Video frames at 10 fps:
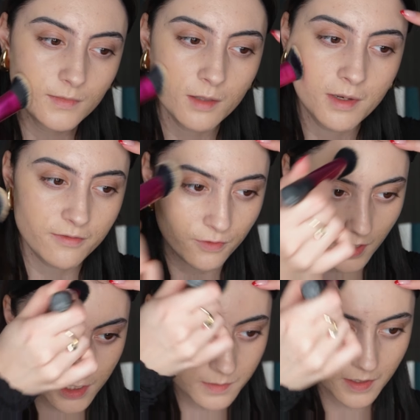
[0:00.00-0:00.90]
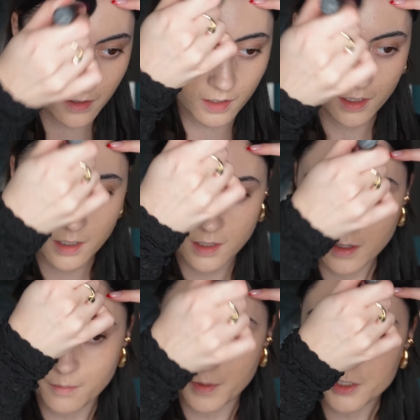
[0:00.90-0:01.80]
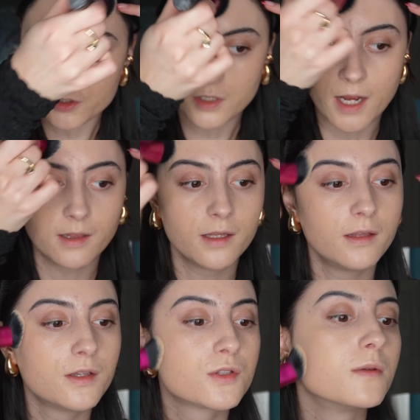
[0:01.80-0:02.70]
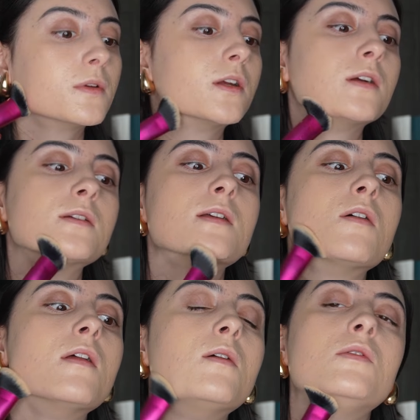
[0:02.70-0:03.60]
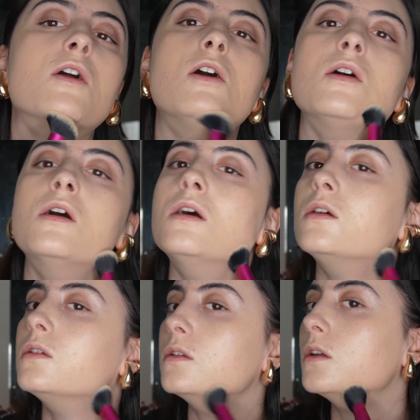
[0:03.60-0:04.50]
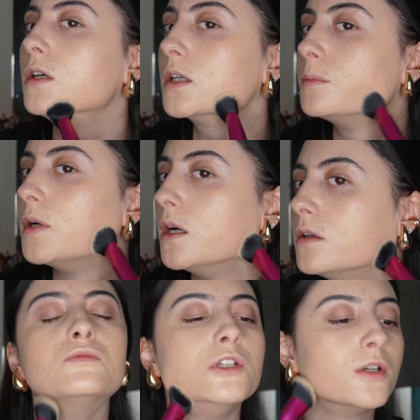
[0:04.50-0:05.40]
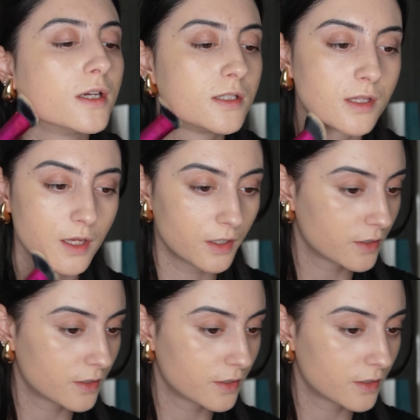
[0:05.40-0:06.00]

My forehead's been a bit dry lately so I'm curious how that will all look but what do you guys think?